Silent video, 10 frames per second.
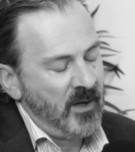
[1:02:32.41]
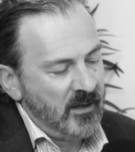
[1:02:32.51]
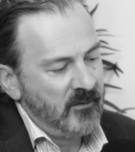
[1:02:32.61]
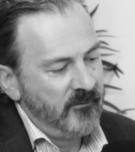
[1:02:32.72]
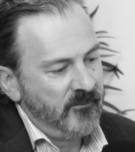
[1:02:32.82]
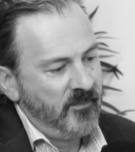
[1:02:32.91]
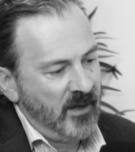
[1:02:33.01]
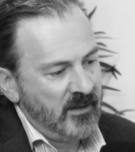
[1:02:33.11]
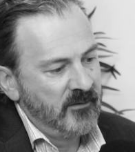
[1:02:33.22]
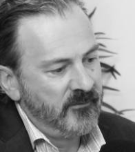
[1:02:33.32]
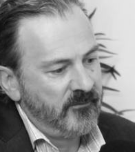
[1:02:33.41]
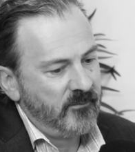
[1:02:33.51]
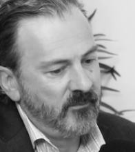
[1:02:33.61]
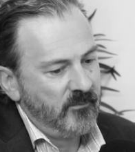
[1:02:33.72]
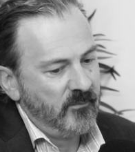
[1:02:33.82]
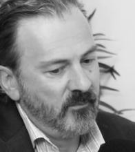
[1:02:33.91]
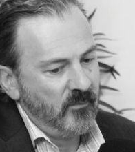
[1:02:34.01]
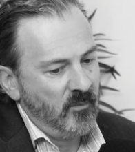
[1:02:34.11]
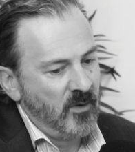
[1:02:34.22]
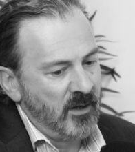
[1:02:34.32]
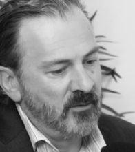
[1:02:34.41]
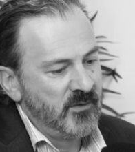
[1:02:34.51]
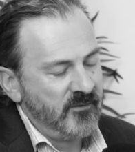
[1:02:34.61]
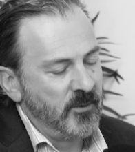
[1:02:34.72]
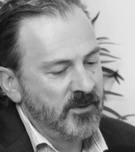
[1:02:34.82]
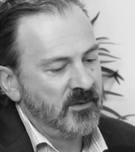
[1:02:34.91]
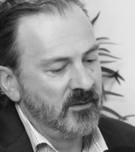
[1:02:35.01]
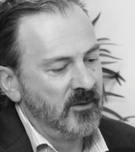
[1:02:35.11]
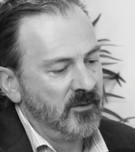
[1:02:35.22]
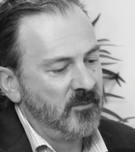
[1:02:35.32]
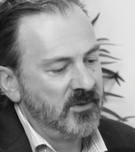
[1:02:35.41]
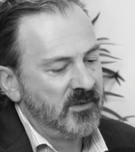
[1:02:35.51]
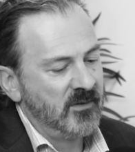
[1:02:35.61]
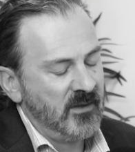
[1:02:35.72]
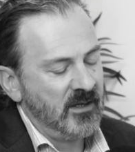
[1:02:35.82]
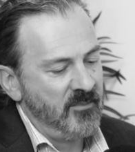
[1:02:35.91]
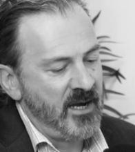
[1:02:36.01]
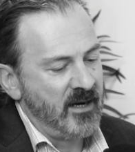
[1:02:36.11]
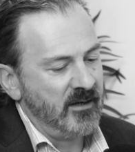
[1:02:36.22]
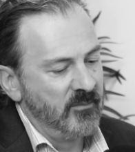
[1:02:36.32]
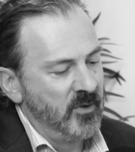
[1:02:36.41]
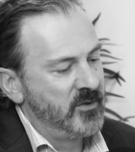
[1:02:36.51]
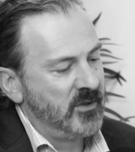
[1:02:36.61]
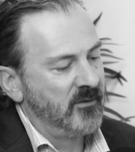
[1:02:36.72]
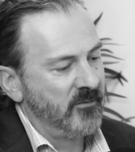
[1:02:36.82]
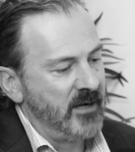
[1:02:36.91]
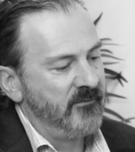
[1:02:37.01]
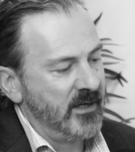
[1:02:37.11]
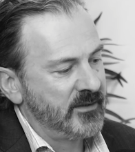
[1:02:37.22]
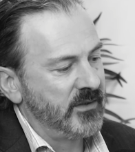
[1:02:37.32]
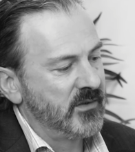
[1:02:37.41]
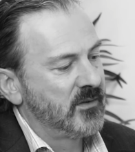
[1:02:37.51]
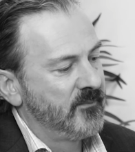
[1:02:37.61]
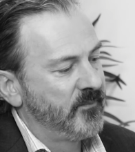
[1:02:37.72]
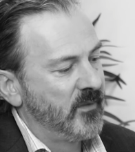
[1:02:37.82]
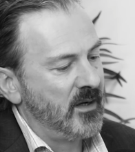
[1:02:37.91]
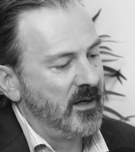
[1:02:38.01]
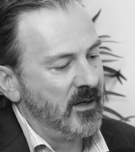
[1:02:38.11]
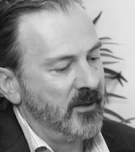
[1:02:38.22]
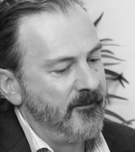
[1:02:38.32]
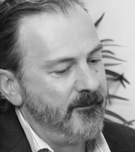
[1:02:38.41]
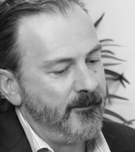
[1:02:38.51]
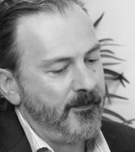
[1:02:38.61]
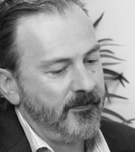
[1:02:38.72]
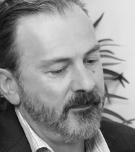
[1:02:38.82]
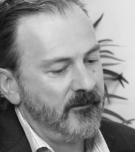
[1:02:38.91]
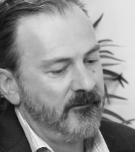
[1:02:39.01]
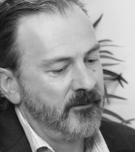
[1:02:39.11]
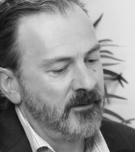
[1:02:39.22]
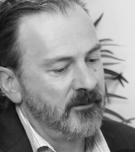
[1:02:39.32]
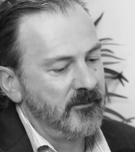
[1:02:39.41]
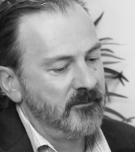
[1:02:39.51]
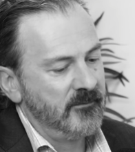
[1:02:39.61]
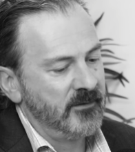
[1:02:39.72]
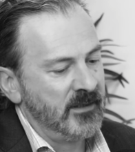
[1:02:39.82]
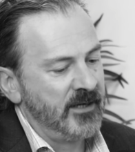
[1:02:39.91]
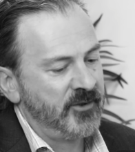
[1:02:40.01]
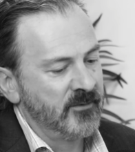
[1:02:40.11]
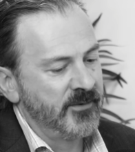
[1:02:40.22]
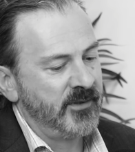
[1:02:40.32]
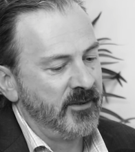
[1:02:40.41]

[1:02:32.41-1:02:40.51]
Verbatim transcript: part of part of what I was forced to do was to think about emerging threat vectors um, for for national